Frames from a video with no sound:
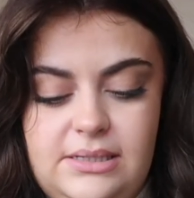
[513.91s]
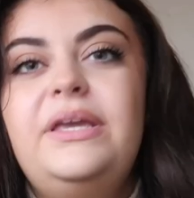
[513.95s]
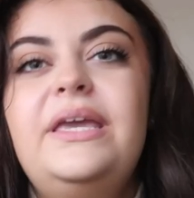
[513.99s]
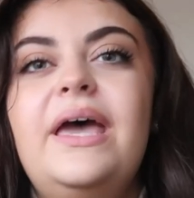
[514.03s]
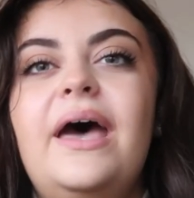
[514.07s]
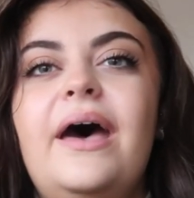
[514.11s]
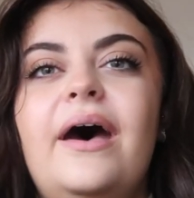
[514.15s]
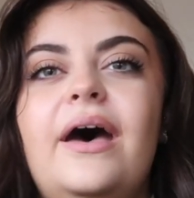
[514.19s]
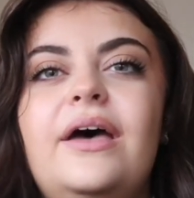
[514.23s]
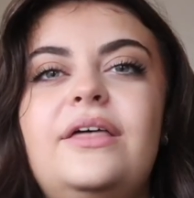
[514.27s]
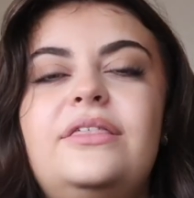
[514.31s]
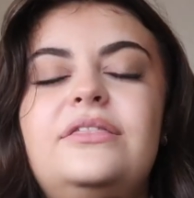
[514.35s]
But
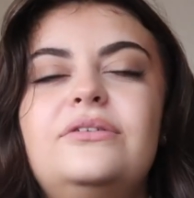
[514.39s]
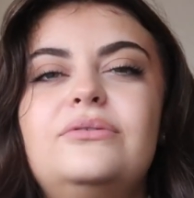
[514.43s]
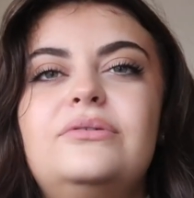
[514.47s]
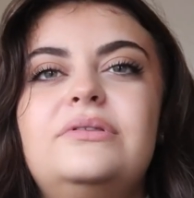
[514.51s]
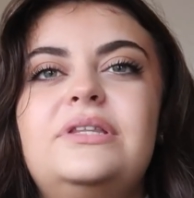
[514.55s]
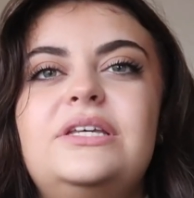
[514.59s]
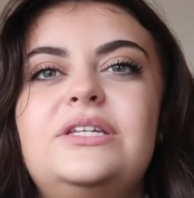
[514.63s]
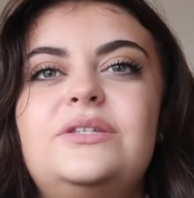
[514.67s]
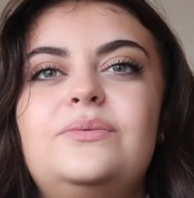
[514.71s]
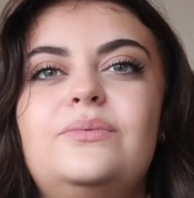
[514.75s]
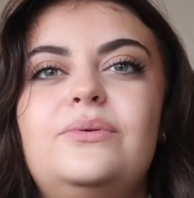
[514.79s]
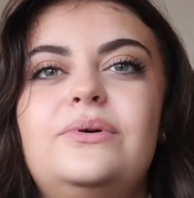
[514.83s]
yeah, I
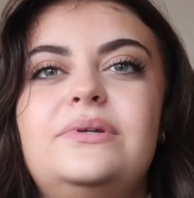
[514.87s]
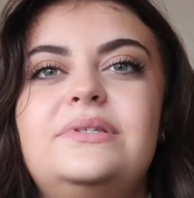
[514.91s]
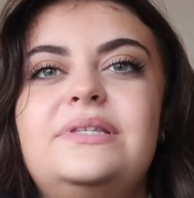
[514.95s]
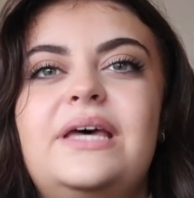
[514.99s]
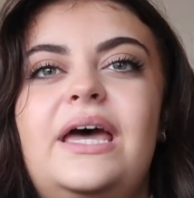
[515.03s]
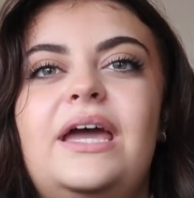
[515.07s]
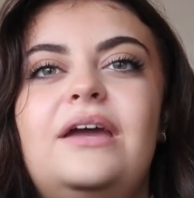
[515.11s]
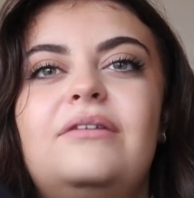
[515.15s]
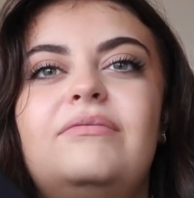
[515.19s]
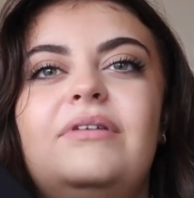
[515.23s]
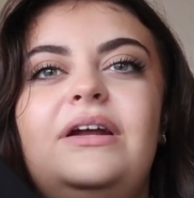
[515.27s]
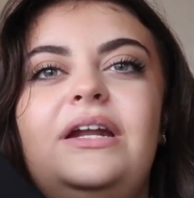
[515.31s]
thought this was
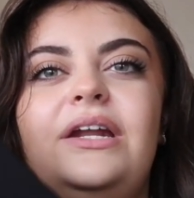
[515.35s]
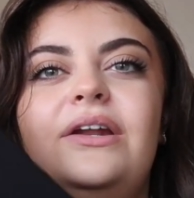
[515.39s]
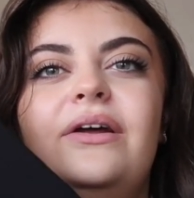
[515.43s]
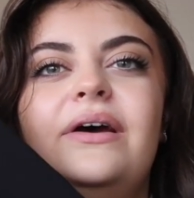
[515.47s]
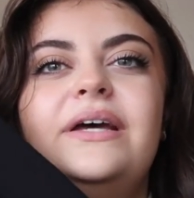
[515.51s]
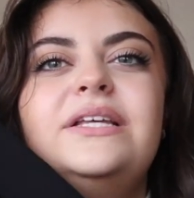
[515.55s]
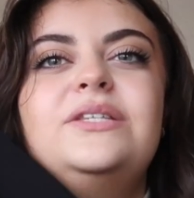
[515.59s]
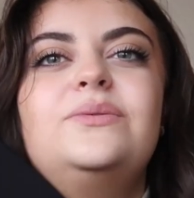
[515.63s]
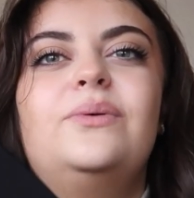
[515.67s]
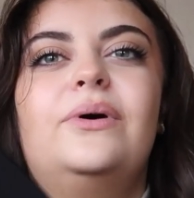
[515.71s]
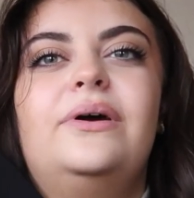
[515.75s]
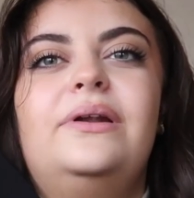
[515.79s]
a really
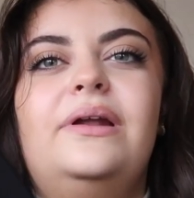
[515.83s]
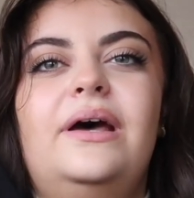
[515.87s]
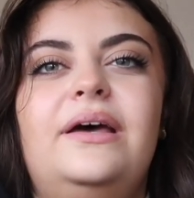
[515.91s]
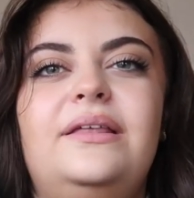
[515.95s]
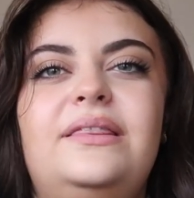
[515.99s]
nice one.